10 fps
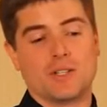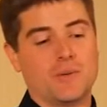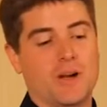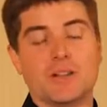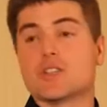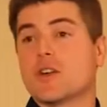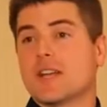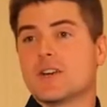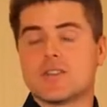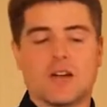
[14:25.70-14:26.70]
really well. Let's try
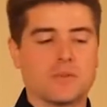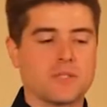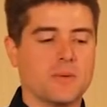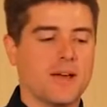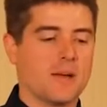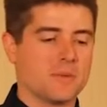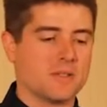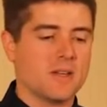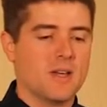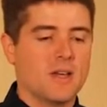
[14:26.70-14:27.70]
the airsoft. We'll see what happens.